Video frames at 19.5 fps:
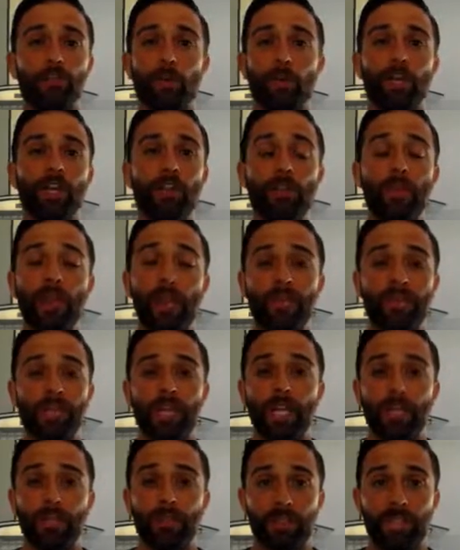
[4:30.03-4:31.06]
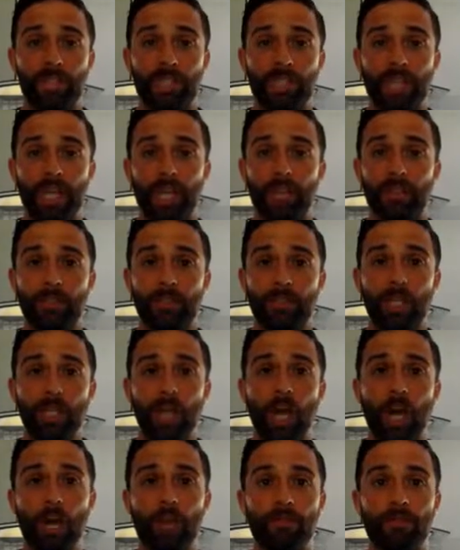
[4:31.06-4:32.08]
$400,000 in sales
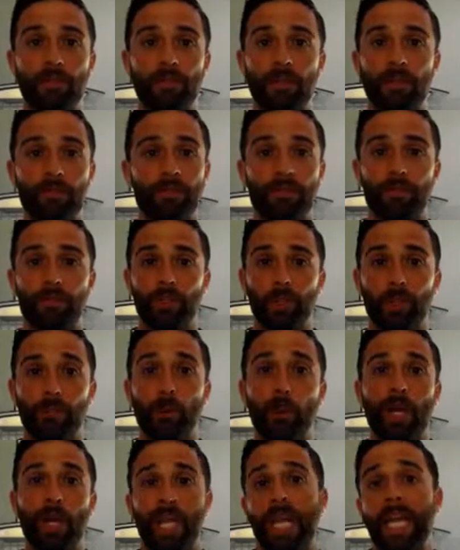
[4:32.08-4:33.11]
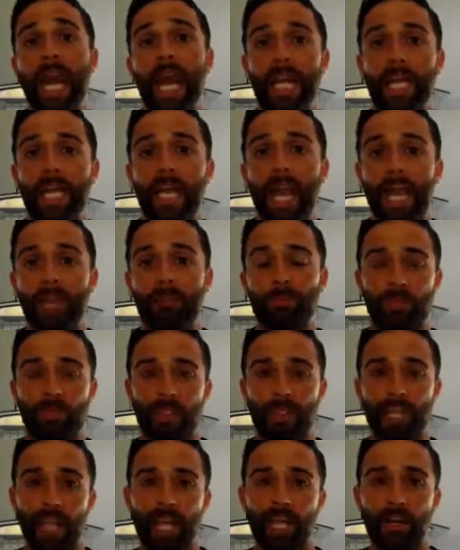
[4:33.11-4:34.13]
off of 0.98%
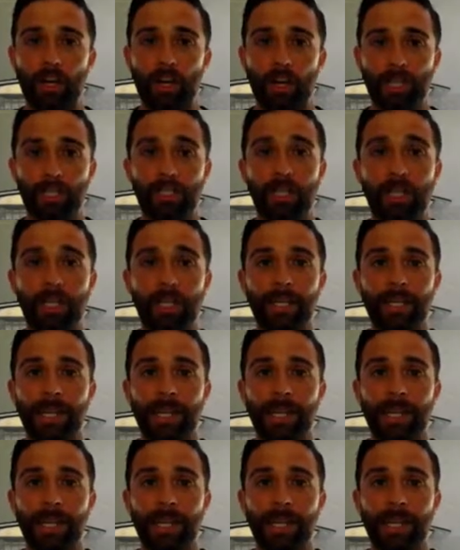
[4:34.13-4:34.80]
ACOS.